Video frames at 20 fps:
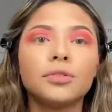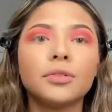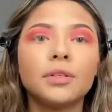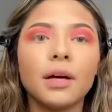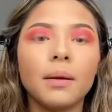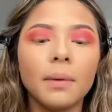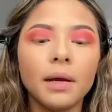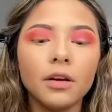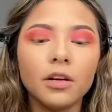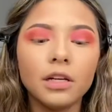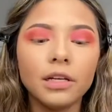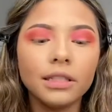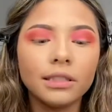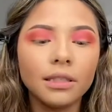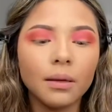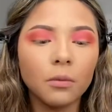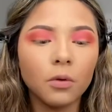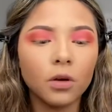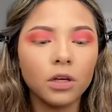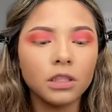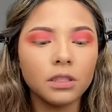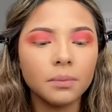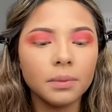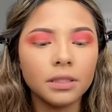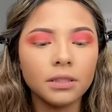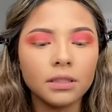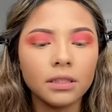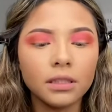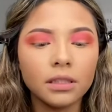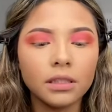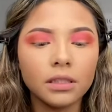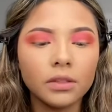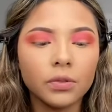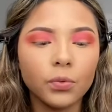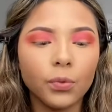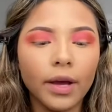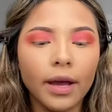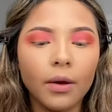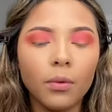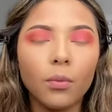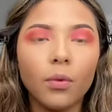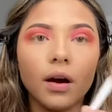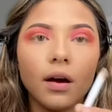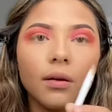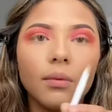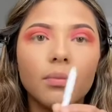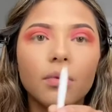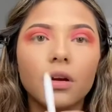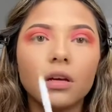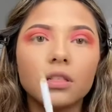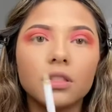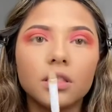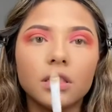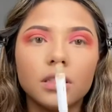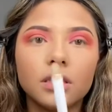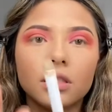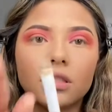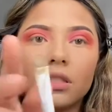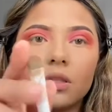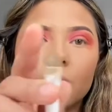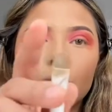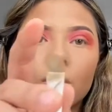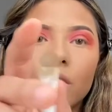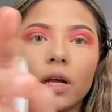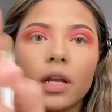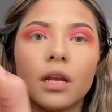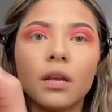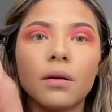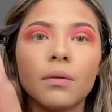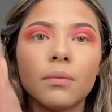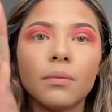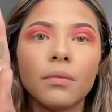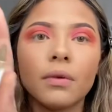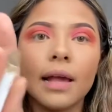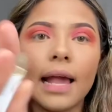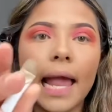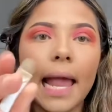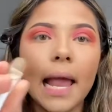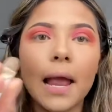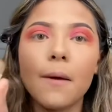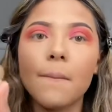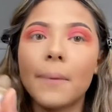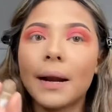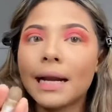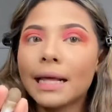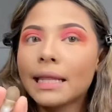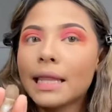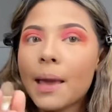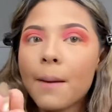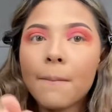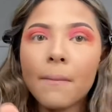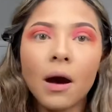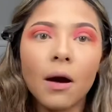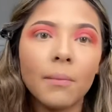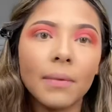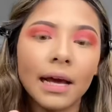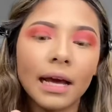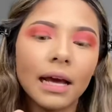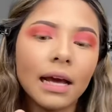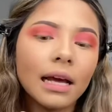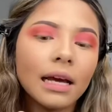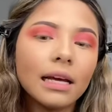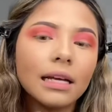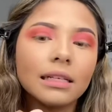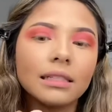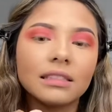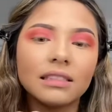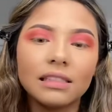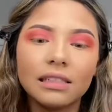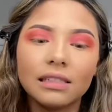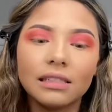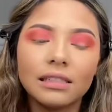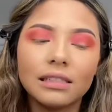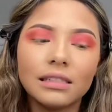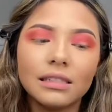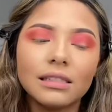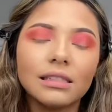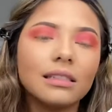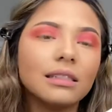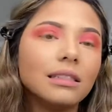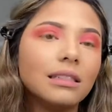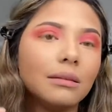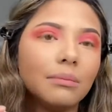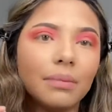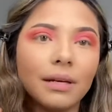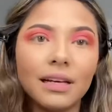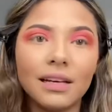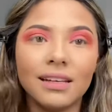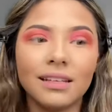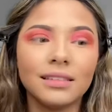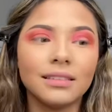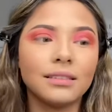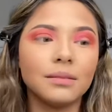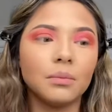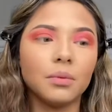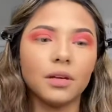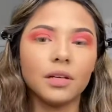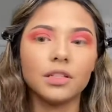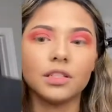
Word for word: cut my crease, I'm going to be using this Wet n Wild brush. It's the one everybody and their mama has. It's the best brush